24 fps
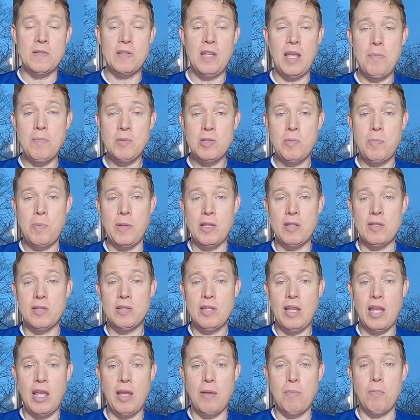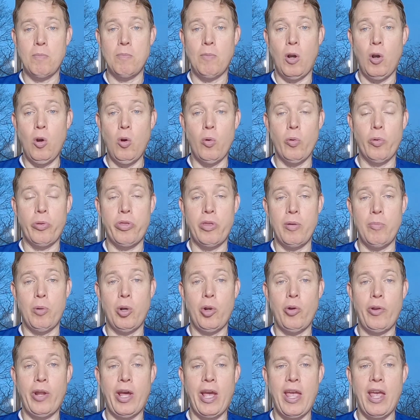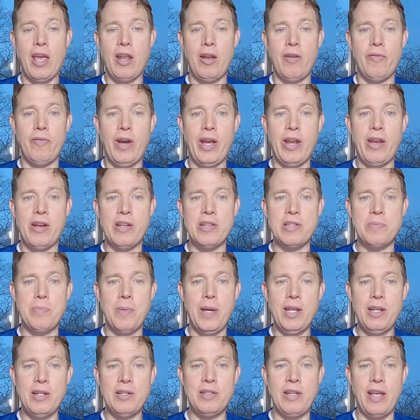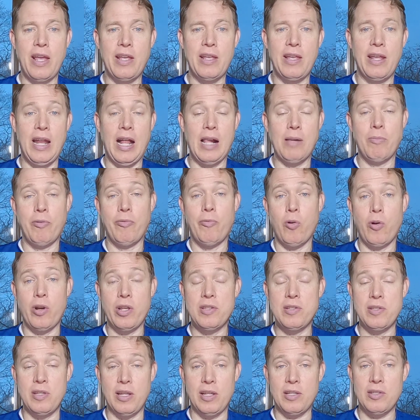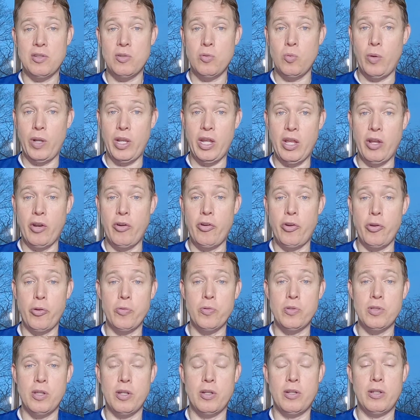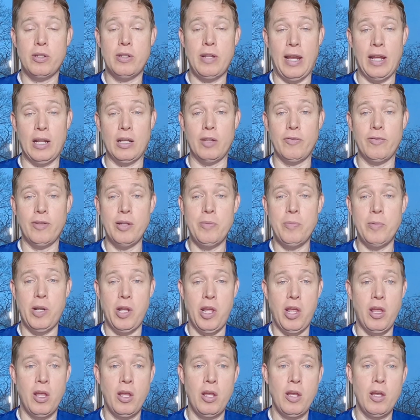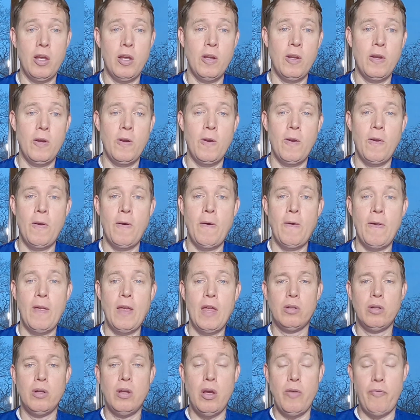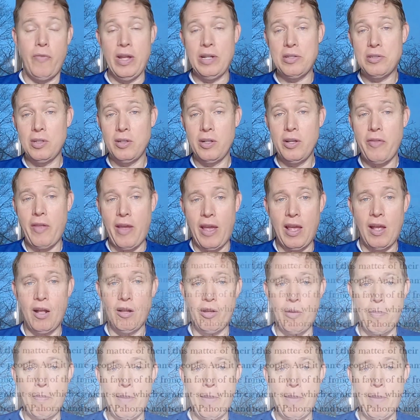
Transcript: seems to be the same oath that Moroni had invited his men to take in Alma 46 when he introduced the title of liberty. Eventually, they held a